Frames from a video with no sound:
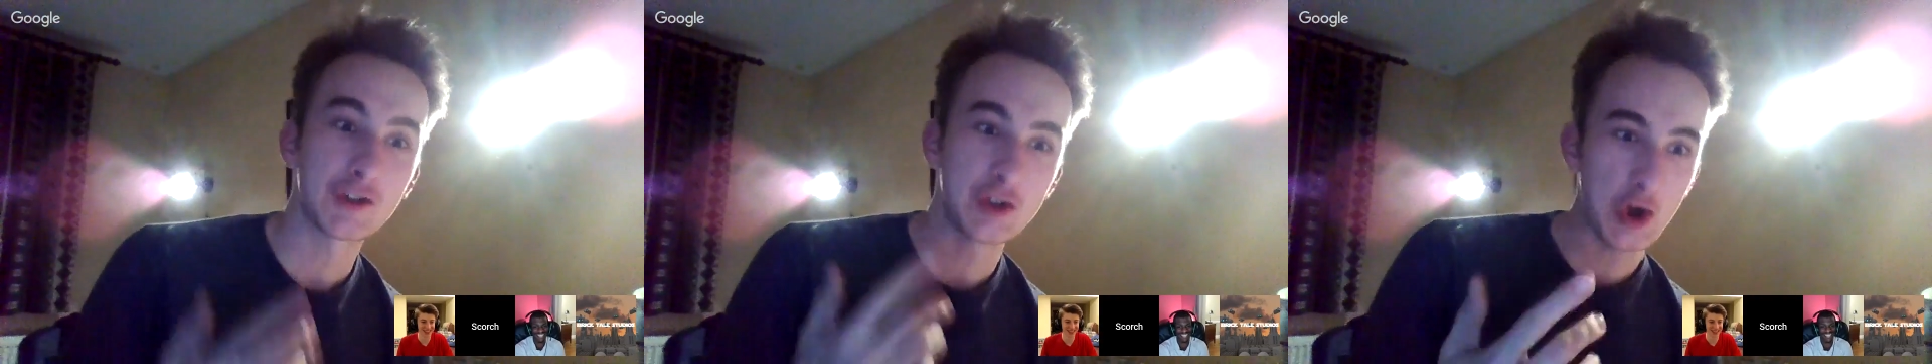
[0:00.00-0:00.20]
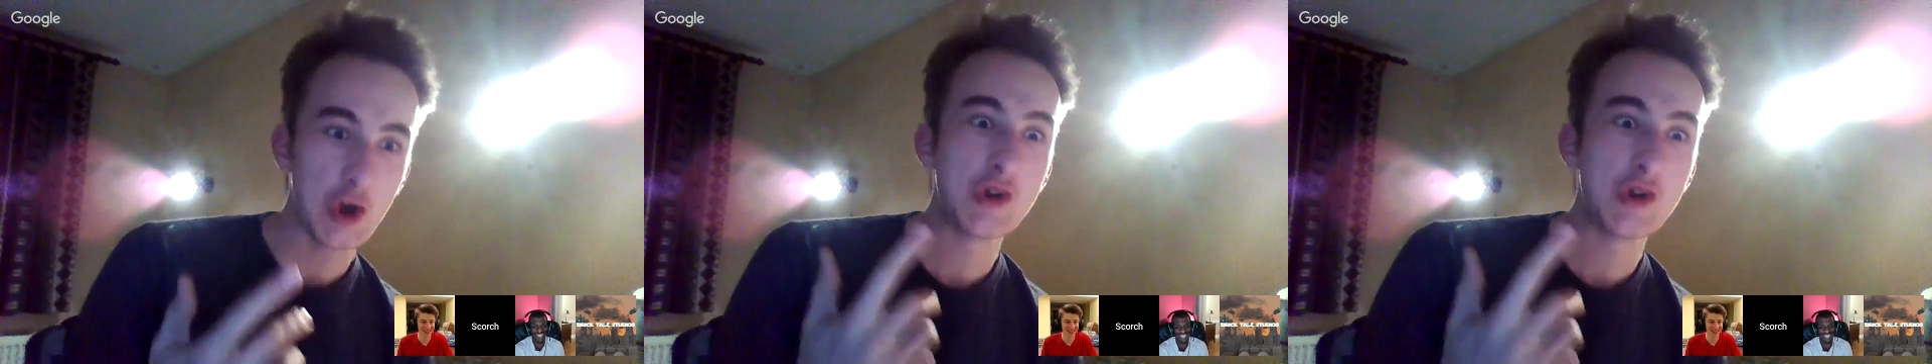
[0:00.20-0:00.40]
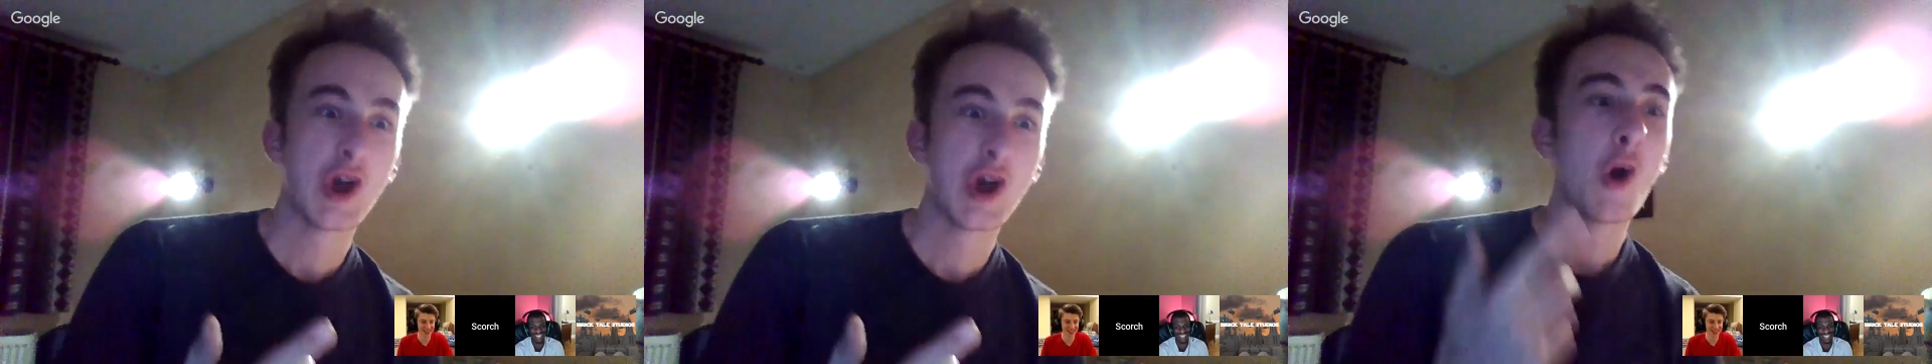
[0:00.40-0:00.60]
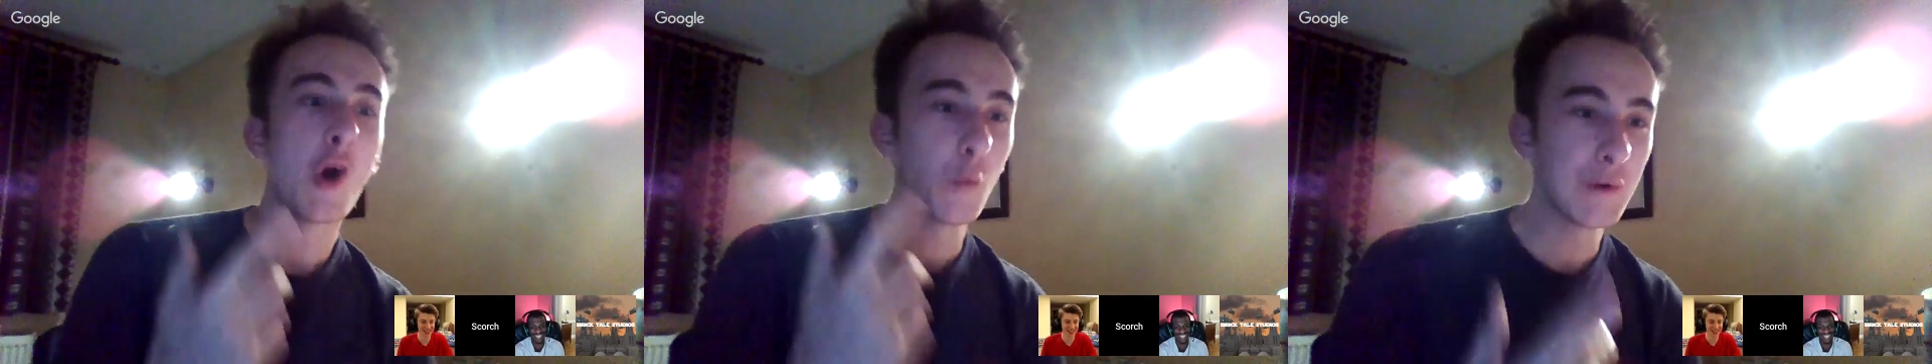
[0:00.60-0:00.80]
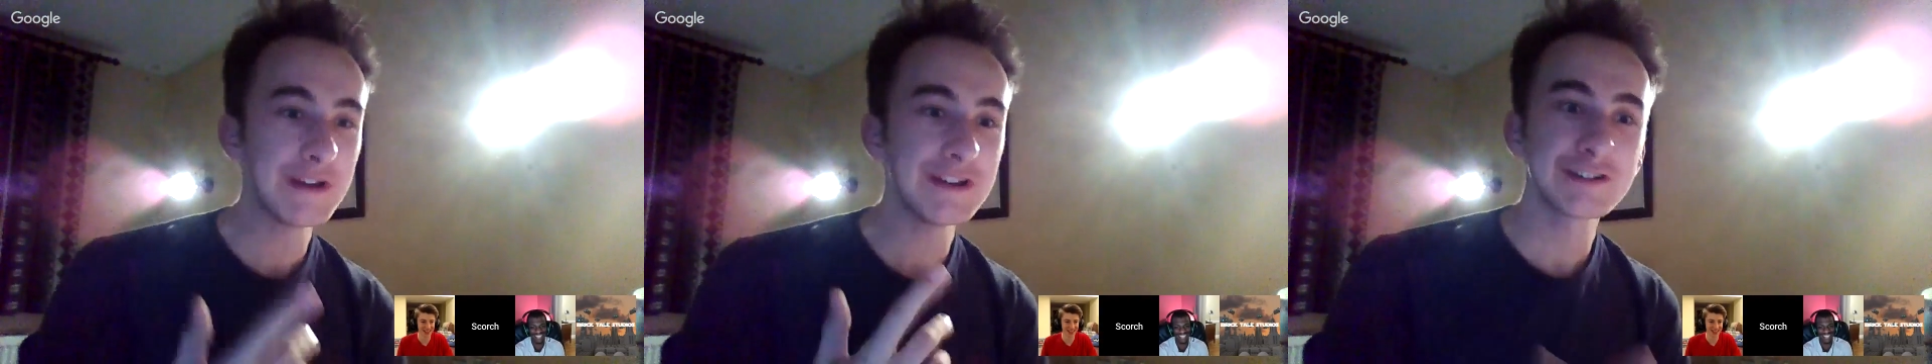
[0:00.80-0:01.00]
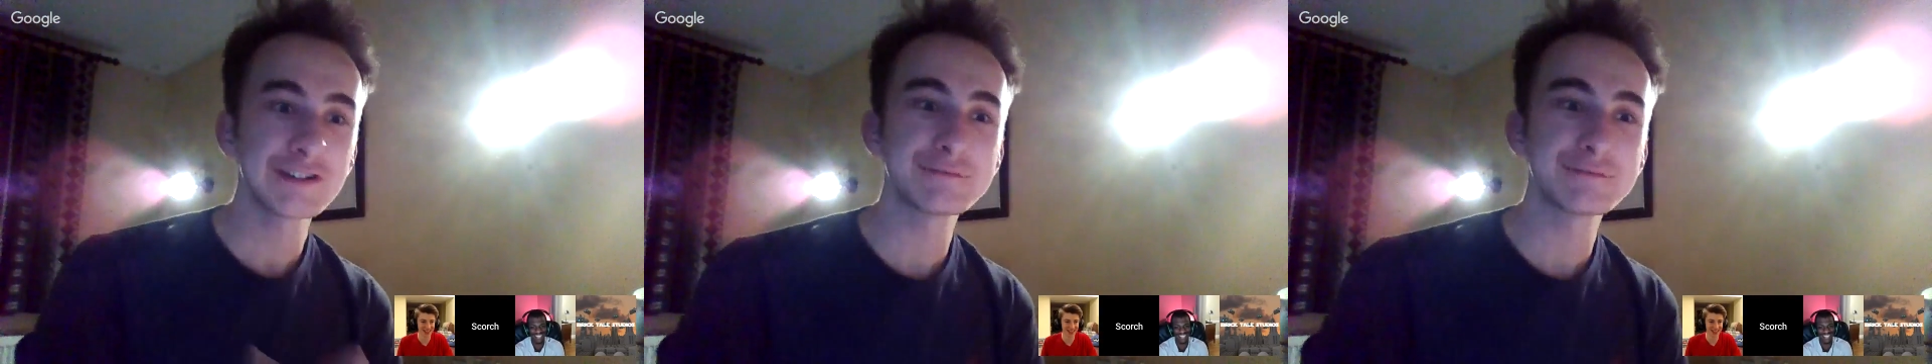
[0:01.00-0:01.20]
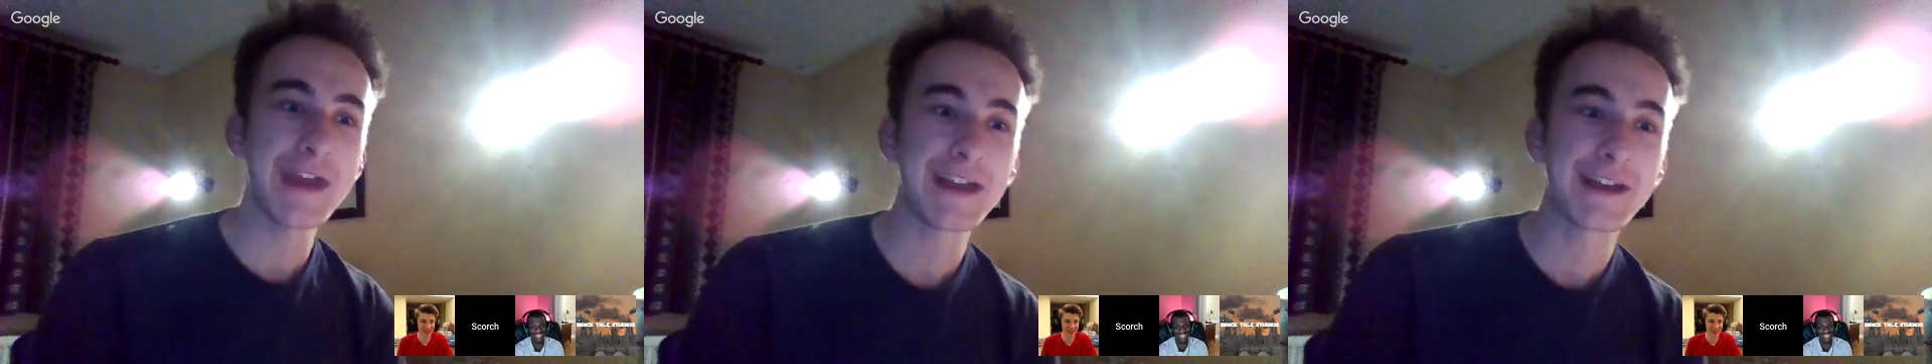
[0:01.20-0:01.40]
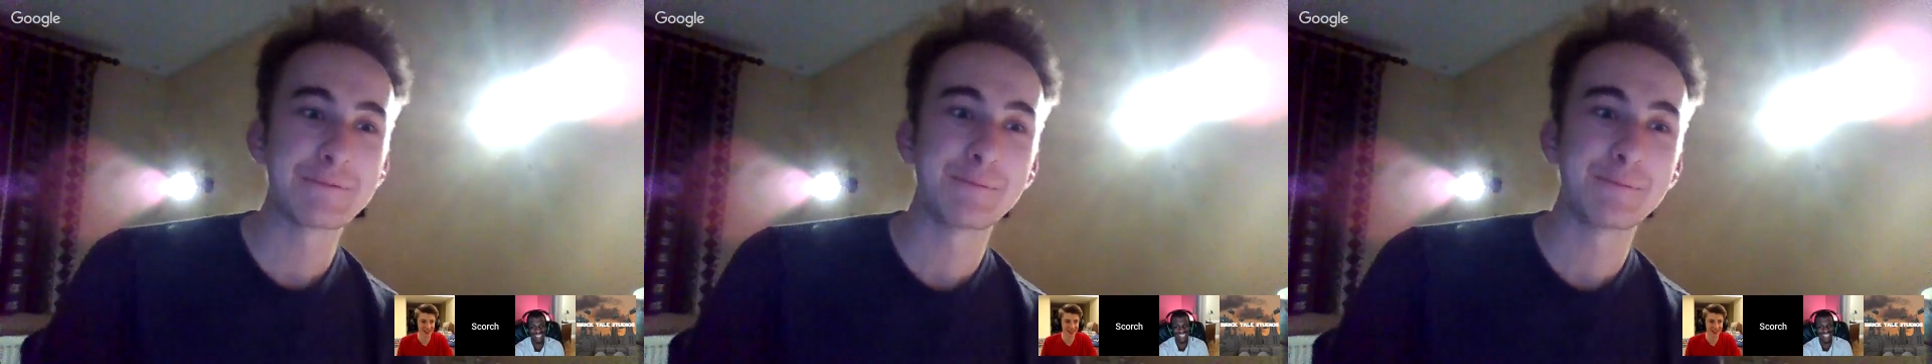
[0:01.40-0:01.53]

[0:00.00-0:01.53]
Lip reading: dude, we should make a